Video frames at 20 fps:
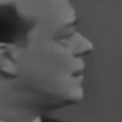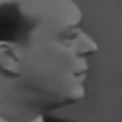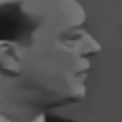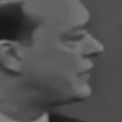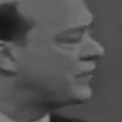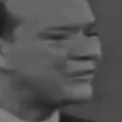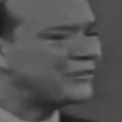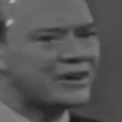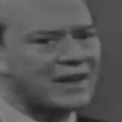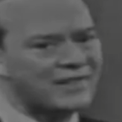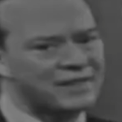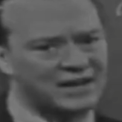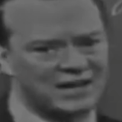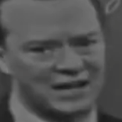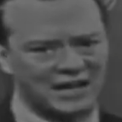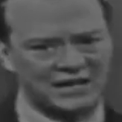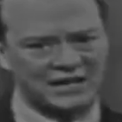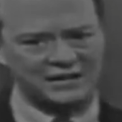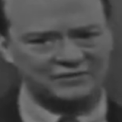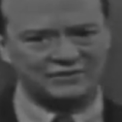But there's another
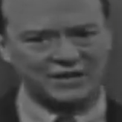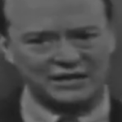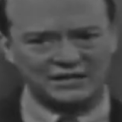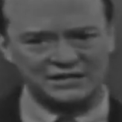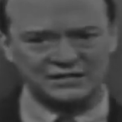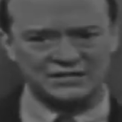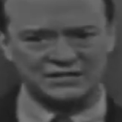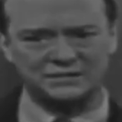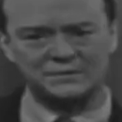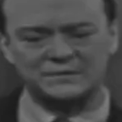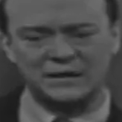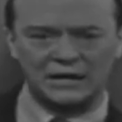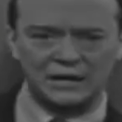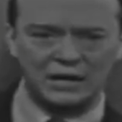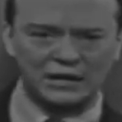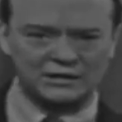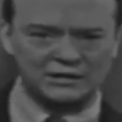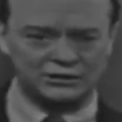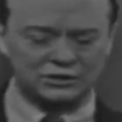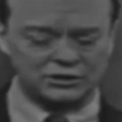kind of writing system I'd
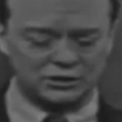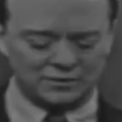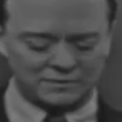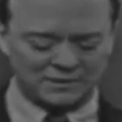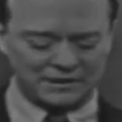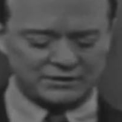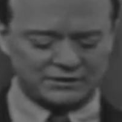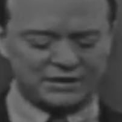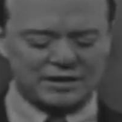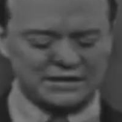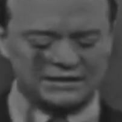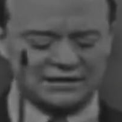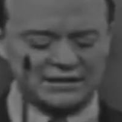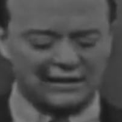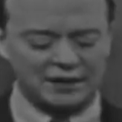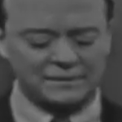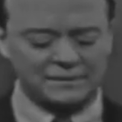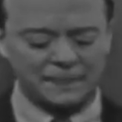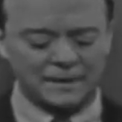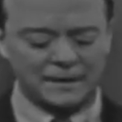like to talk about right
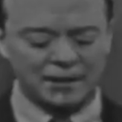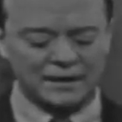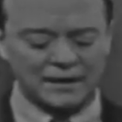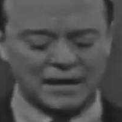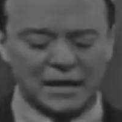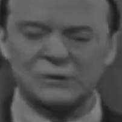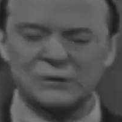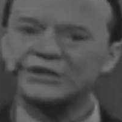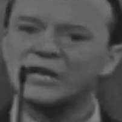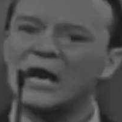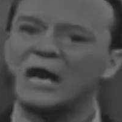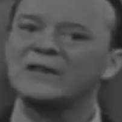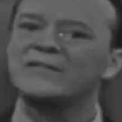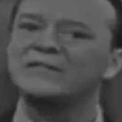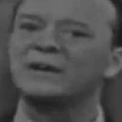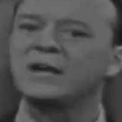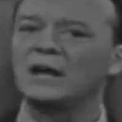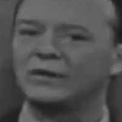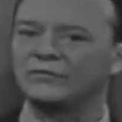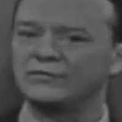now, outside
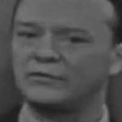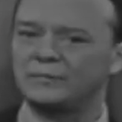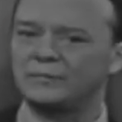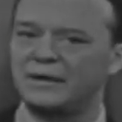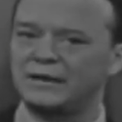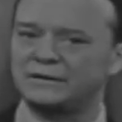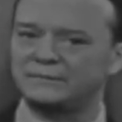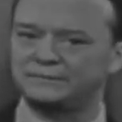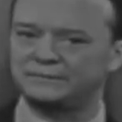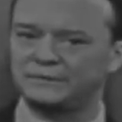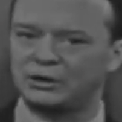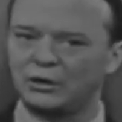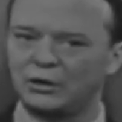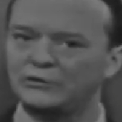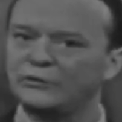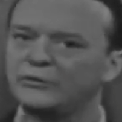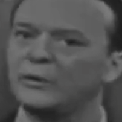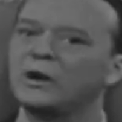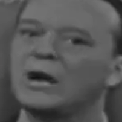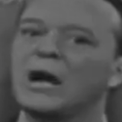of an alphabet, and
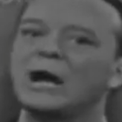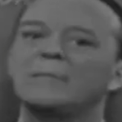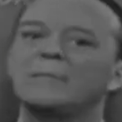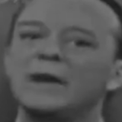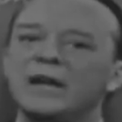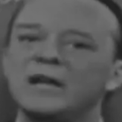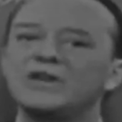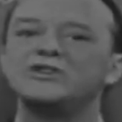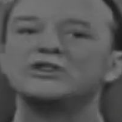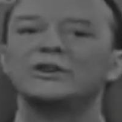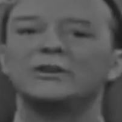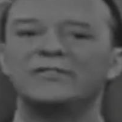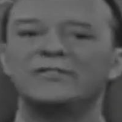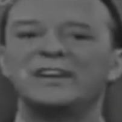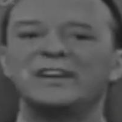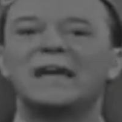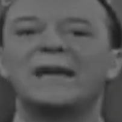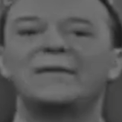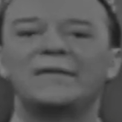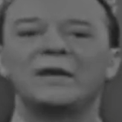also a combination of
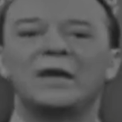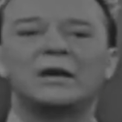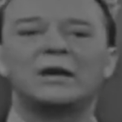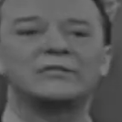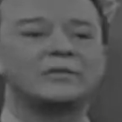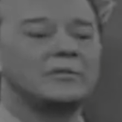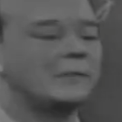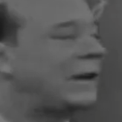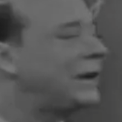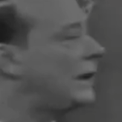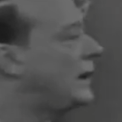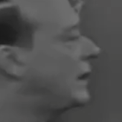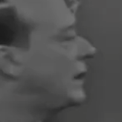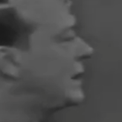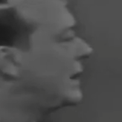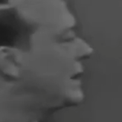it and the alphabet.